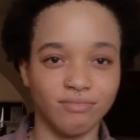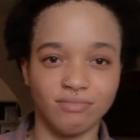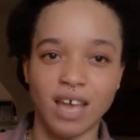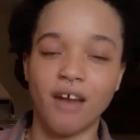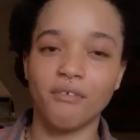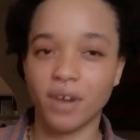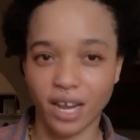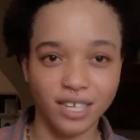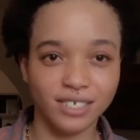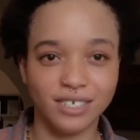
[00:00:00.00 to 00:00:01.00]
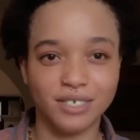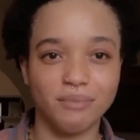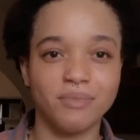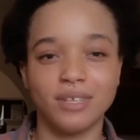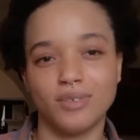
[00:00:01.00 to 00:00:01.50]
arrange
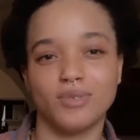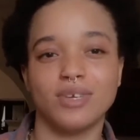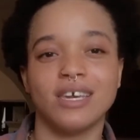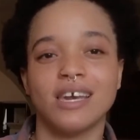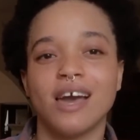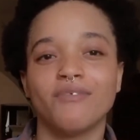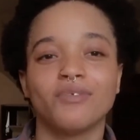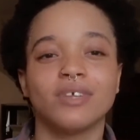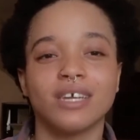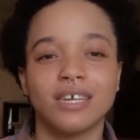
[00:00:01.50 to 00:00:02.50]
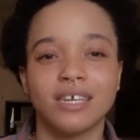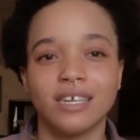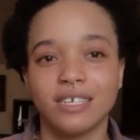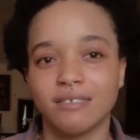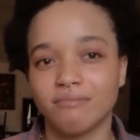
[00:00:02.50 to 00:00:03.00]
something. So yeah, I feel like
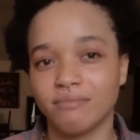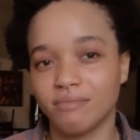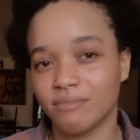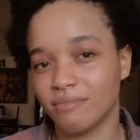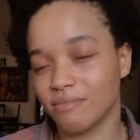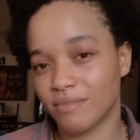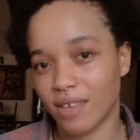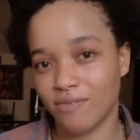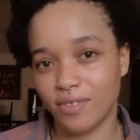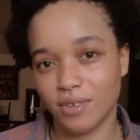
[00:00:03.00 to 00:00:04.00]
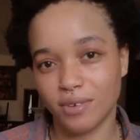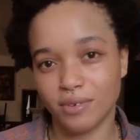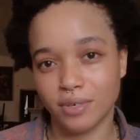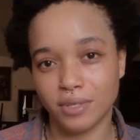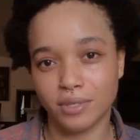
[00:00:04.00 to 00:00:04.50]
my video
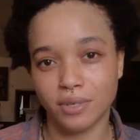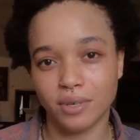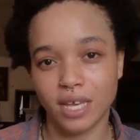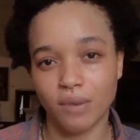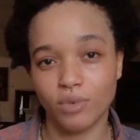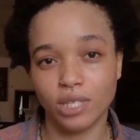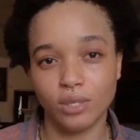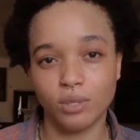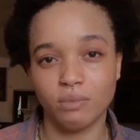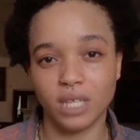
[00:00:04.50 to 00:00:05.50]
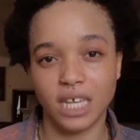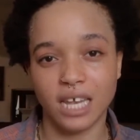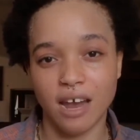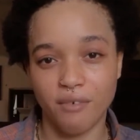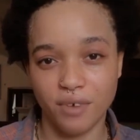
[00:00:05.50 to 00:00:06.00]
is good. I want it to be like
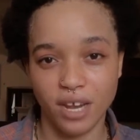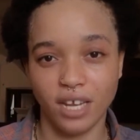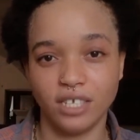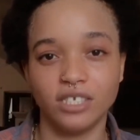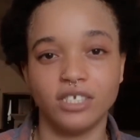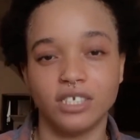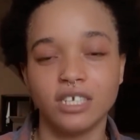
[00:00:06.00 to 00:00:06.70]
arranged,